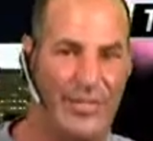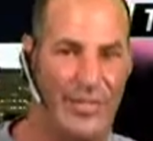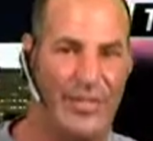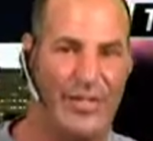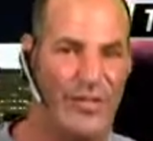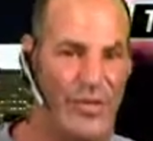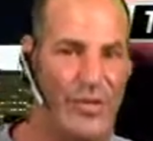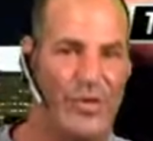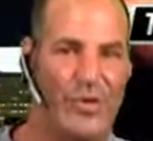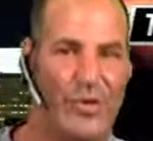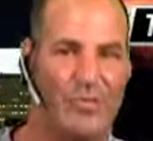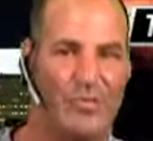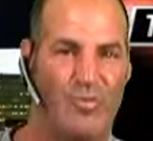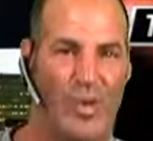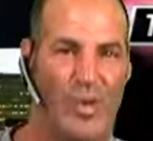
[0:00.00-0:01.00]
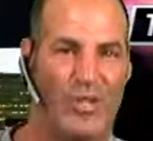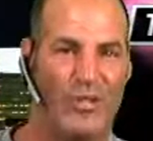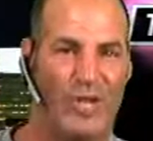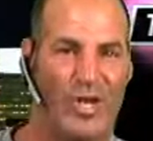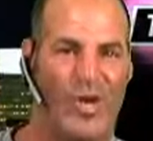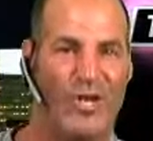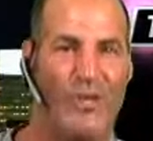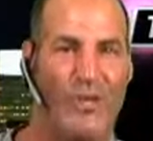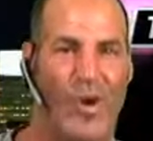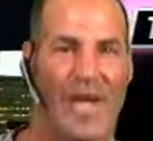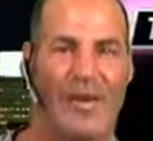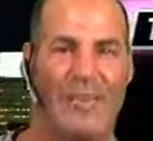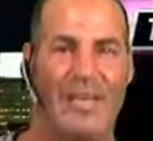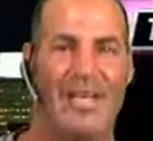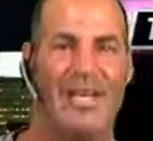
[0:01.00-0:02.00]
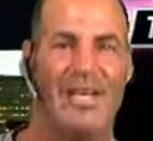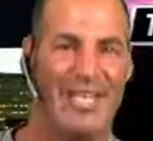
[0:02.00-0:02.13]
where the future of sports on the web